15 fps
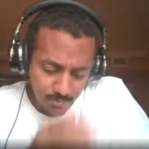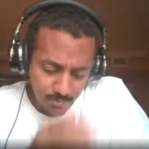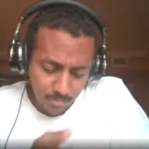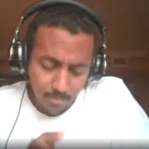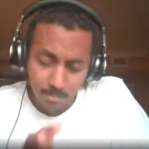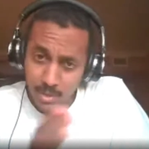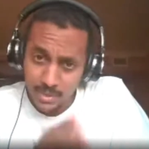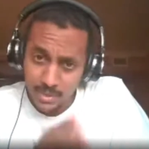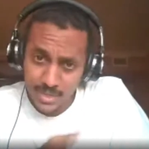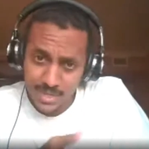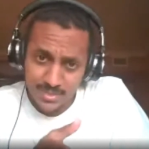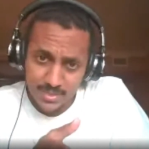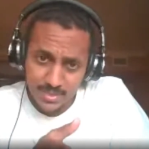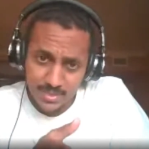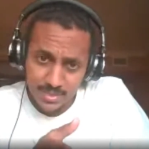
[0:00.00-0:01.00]

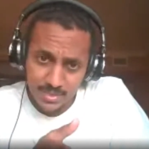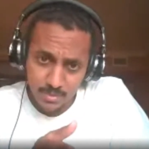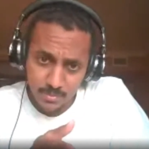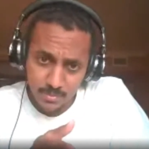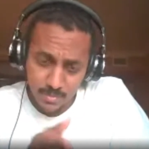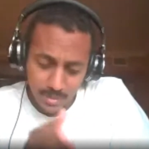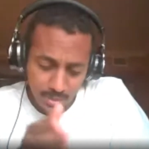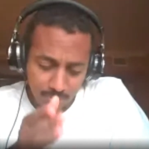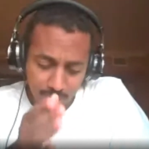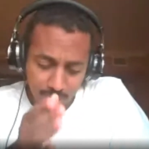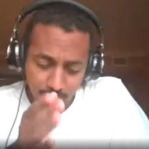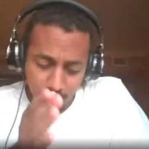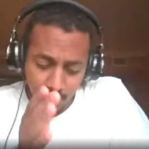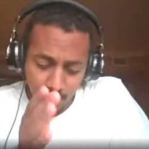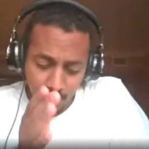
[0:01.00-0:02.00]
monasticism and the
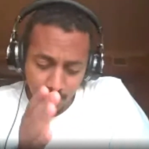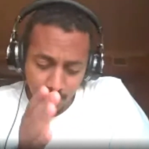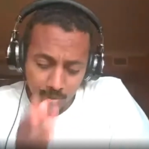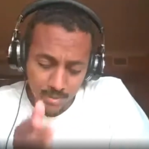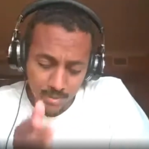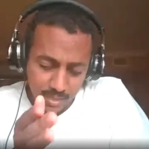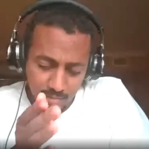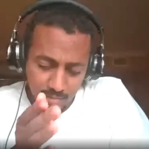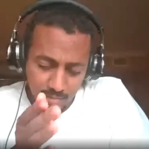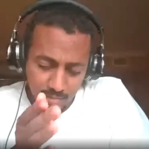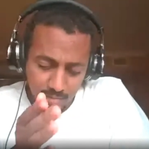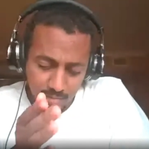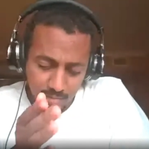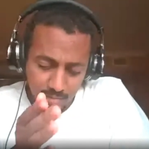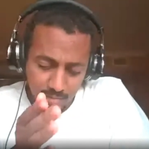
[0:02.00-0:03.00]
monarchy of the
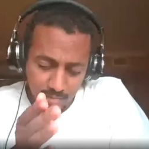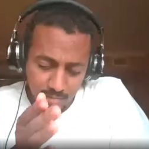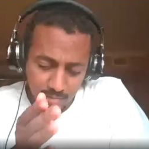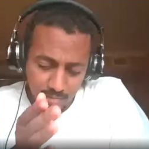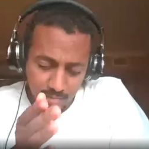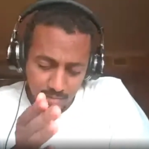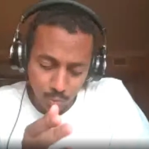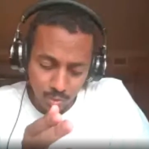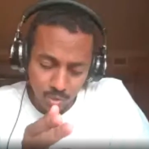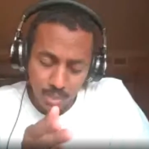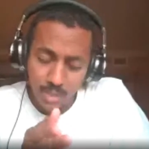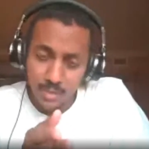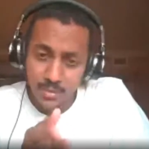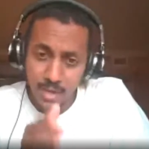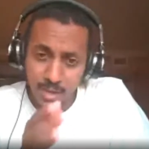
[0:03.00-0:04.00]
abbot rule
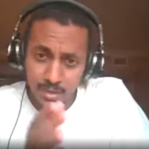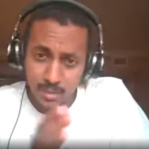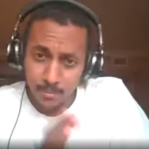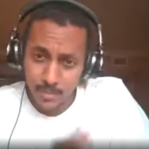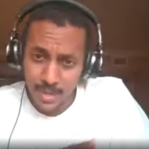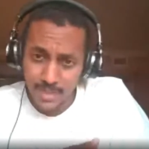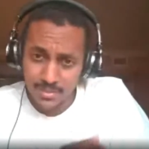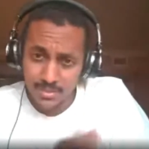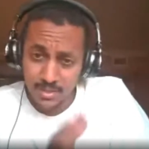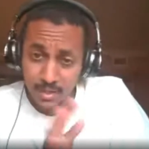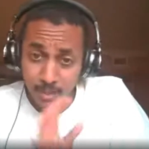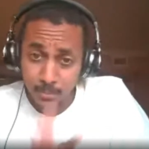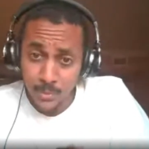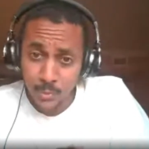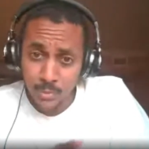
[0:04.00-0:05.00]
that commands a
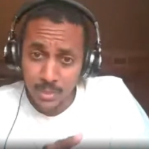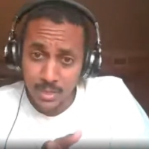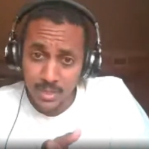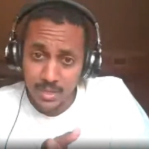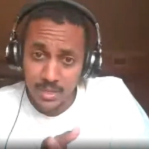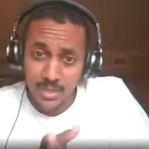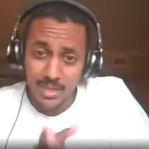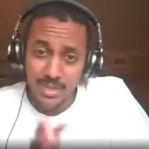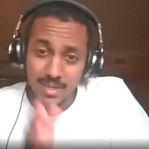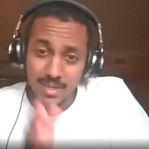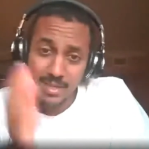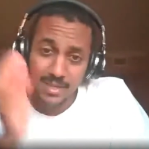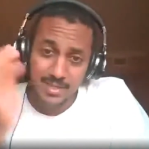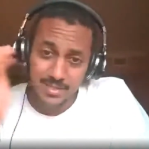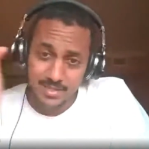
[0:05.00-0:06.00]
community
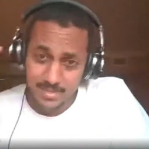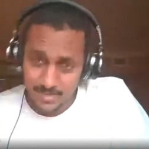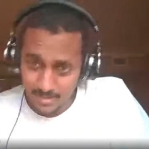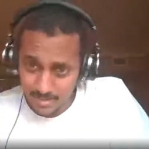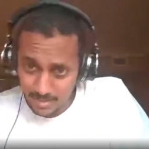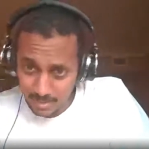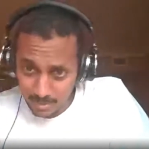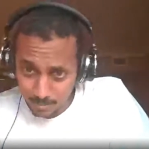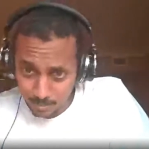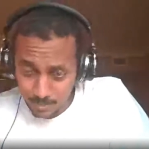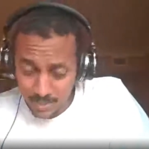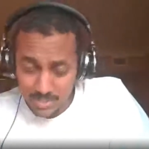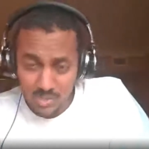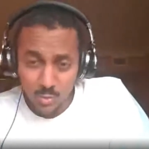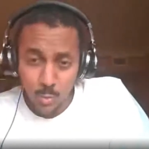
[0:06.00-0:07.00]
is the
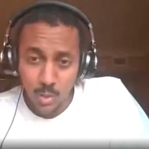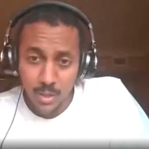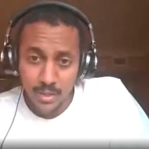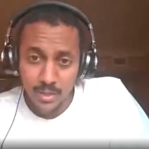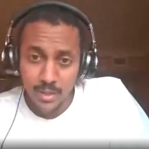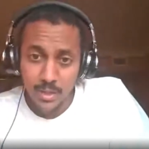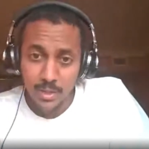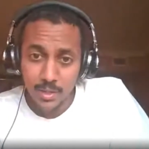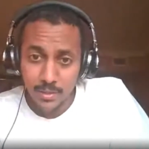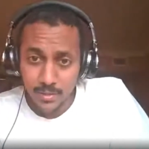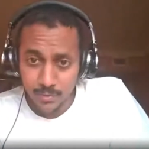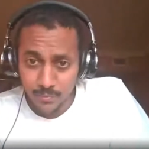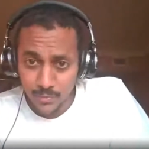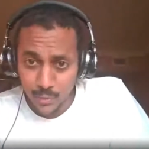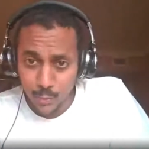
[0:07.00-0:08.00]
best one in the
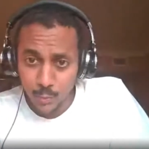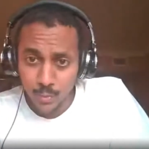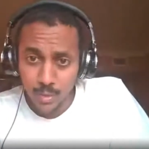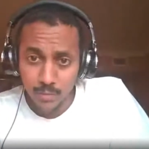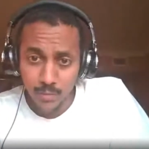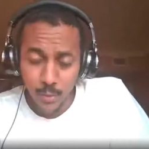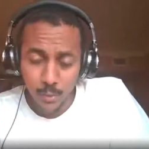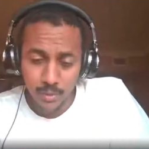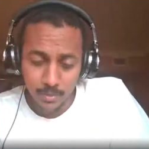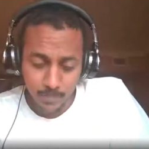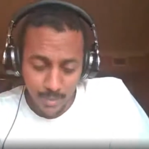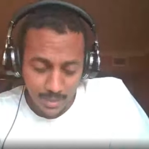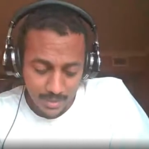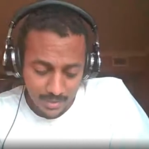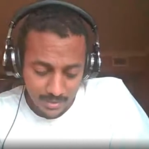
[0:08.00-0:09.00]
view of holy
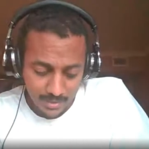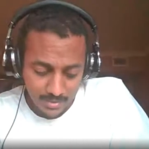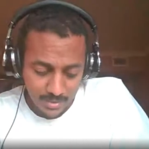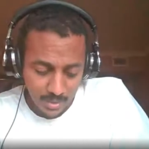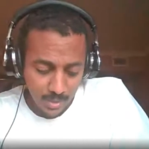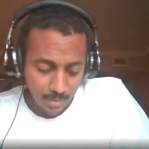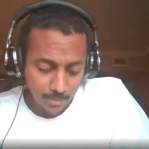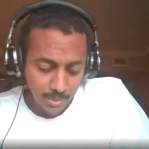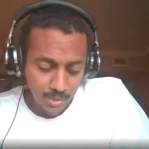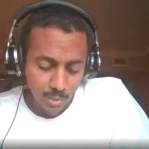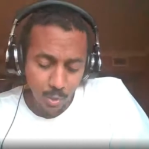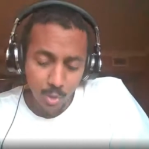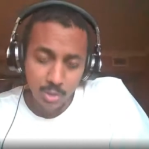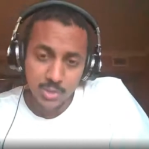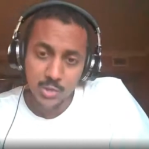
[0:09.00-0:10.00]
benedict but you
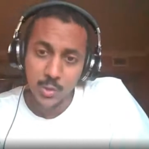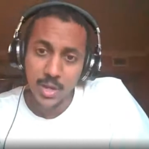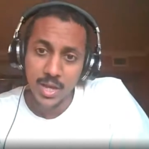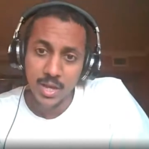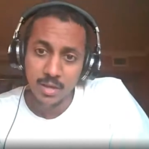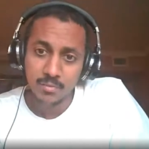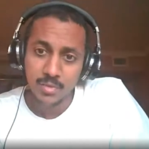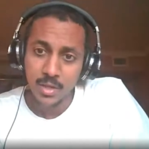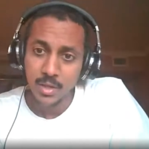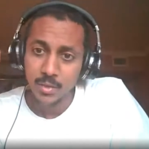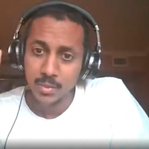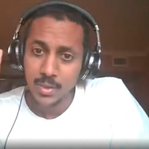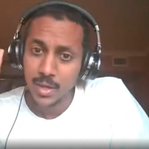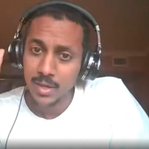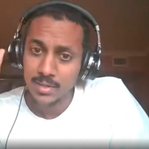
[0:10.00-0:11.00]
also have
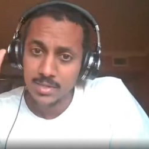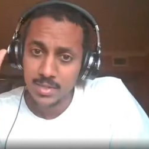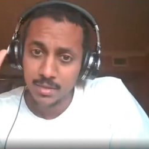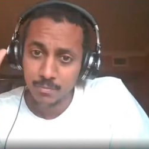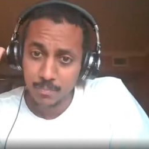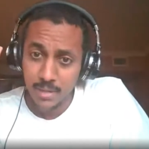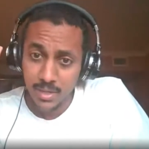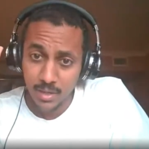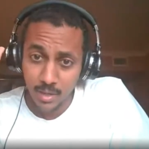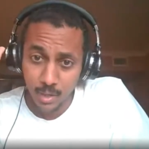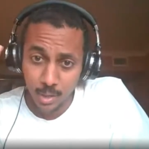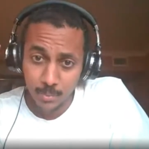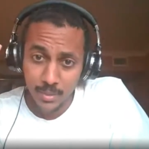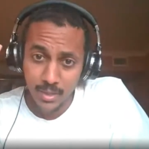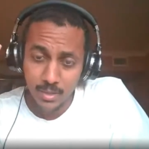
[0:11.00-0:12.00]
the idea of being a
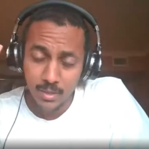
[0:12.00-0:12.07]
hermit